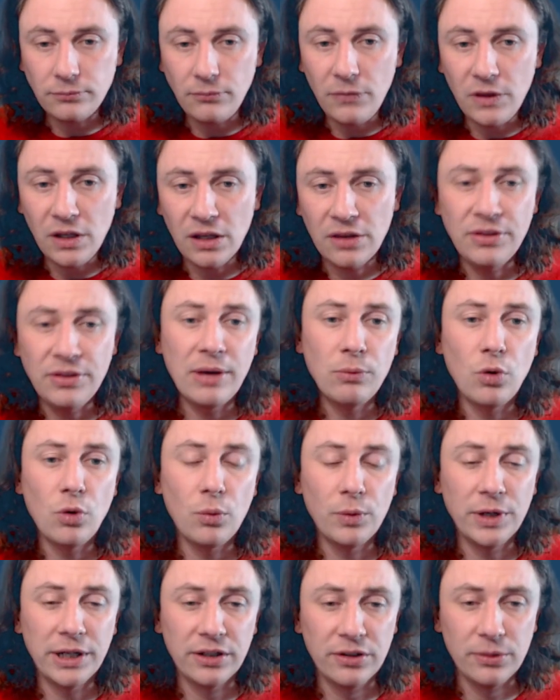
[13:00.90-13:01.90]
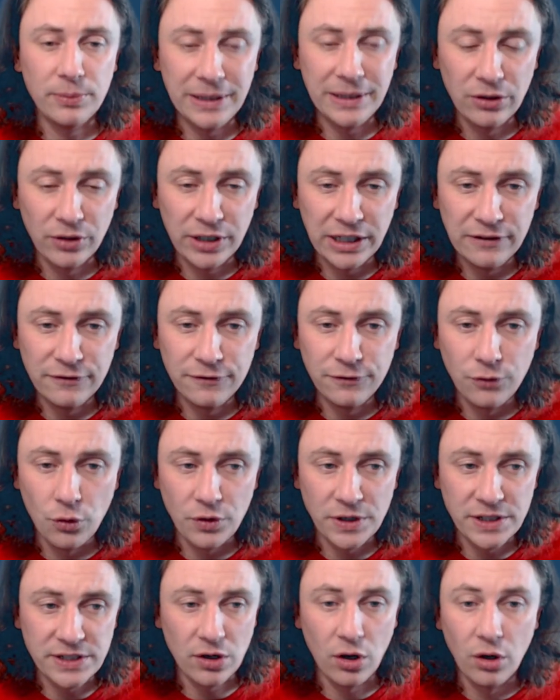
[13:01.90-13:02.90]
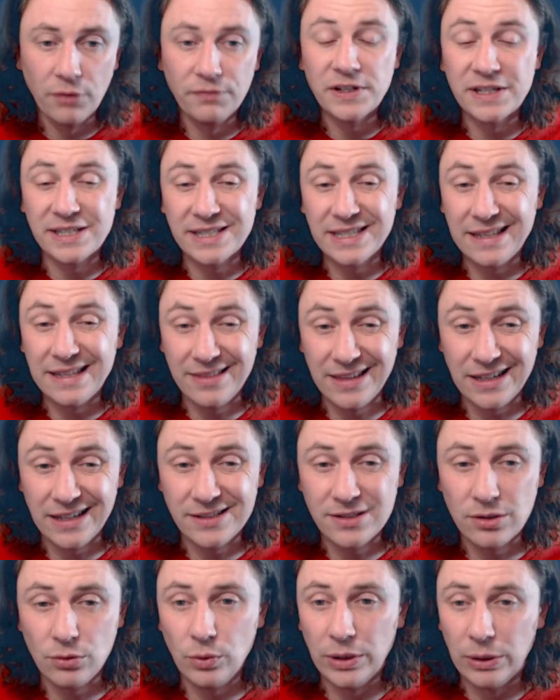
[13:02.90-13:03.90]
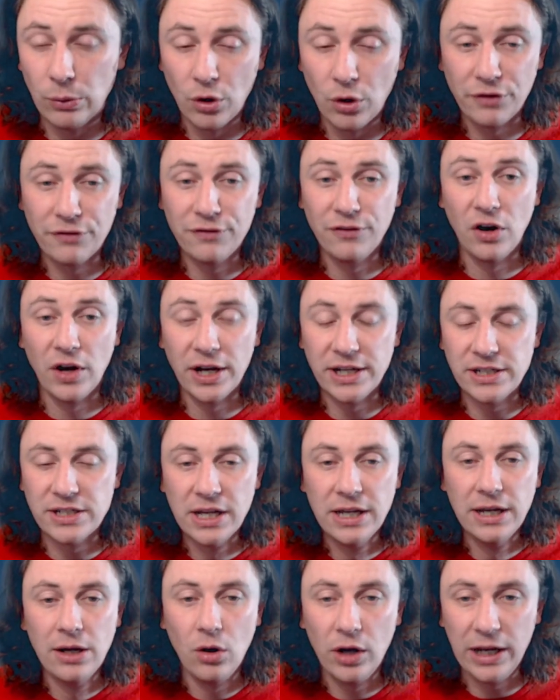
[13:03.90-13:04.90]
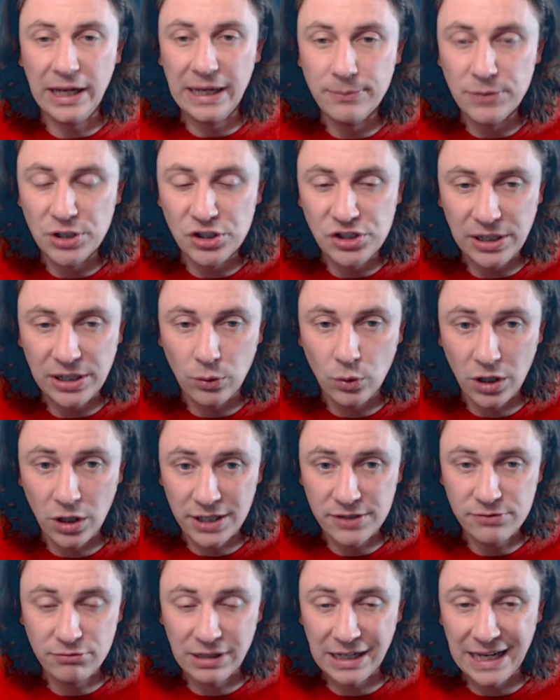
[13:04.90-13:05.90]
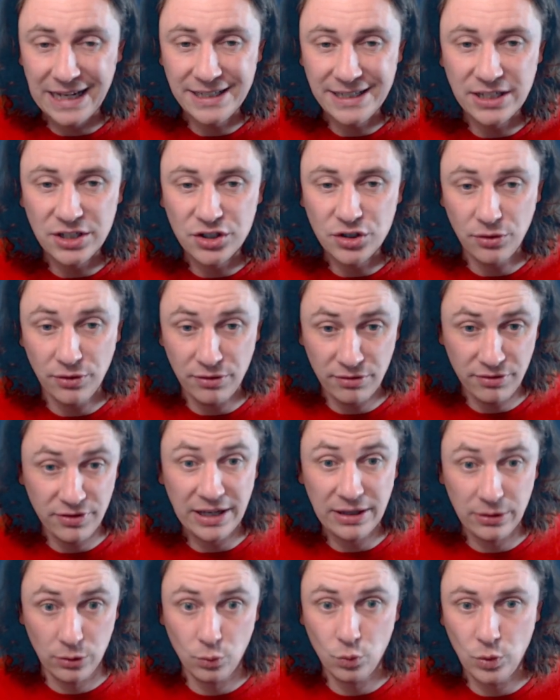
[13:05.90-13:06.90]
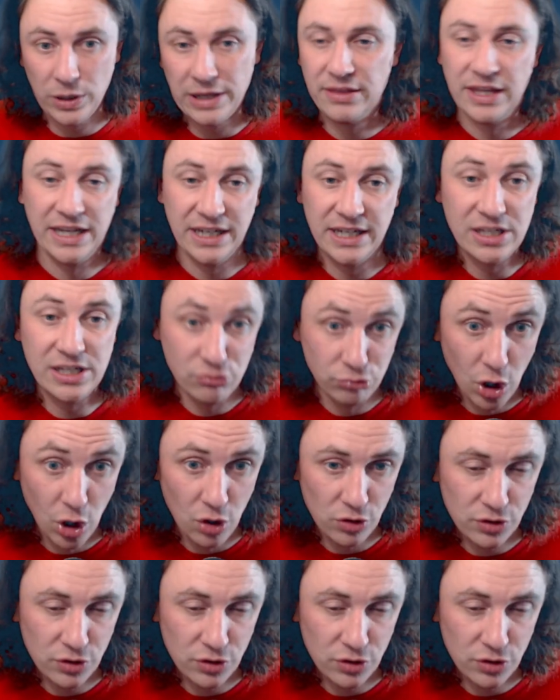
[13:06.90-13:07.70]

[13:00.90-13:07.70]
And then what we're going to be looking for is obviously things that we want to find imaging-wise related to the thing that we think is wrong.